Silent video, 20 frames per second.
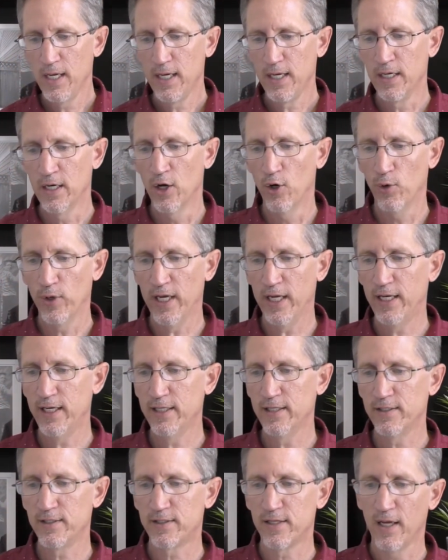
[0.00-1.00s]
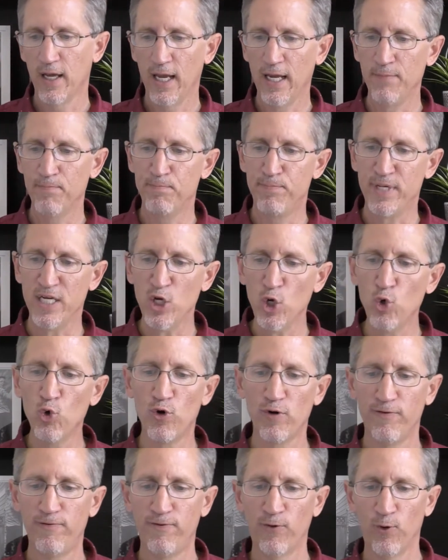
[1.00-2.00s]
It is a
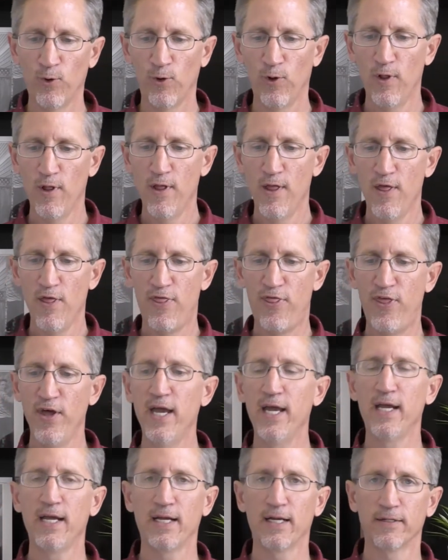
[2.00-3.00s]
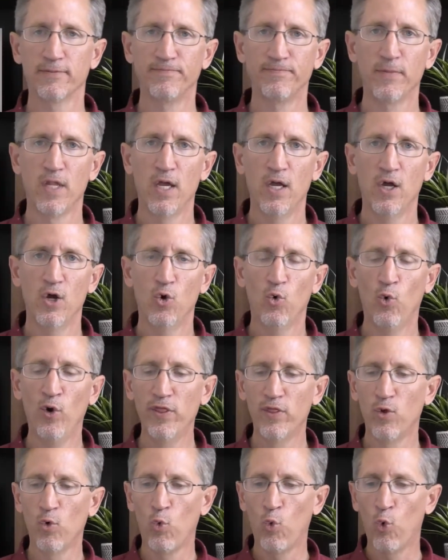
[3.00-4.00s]
beautiful thing
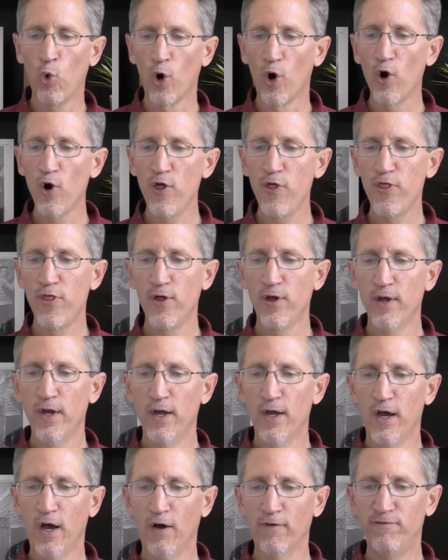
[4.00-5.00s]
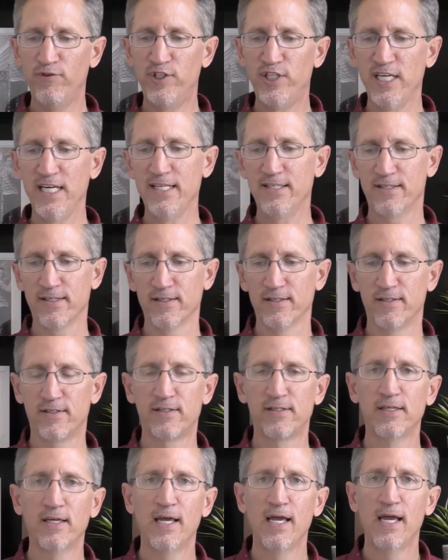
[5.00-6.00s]
when the worth of
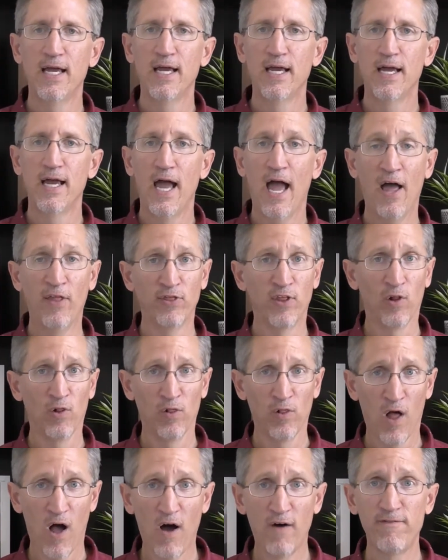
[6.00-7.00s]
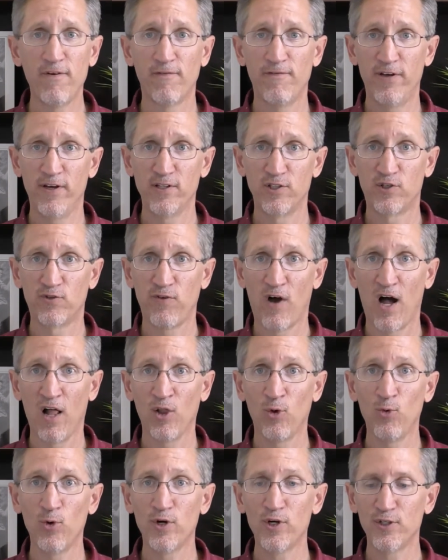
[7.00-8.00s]
Jesus and the love of his
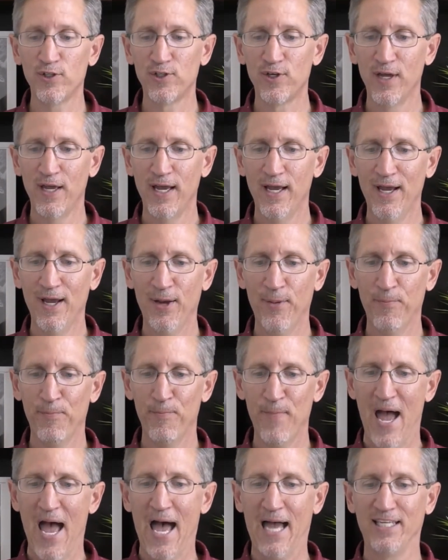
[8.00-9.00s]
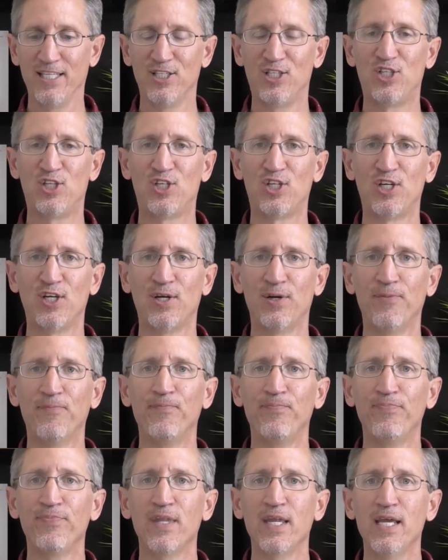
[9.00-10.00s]
followers match.
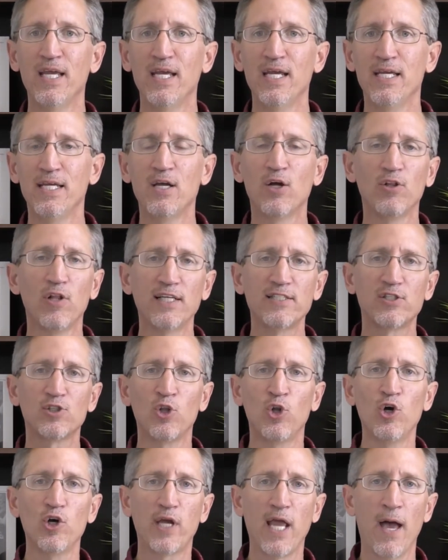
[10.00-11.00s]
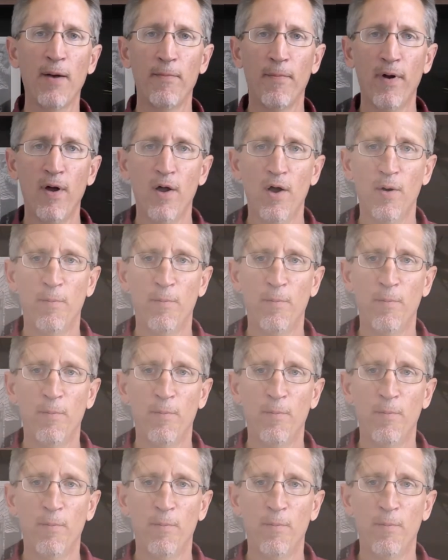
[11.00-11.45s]
Let's look at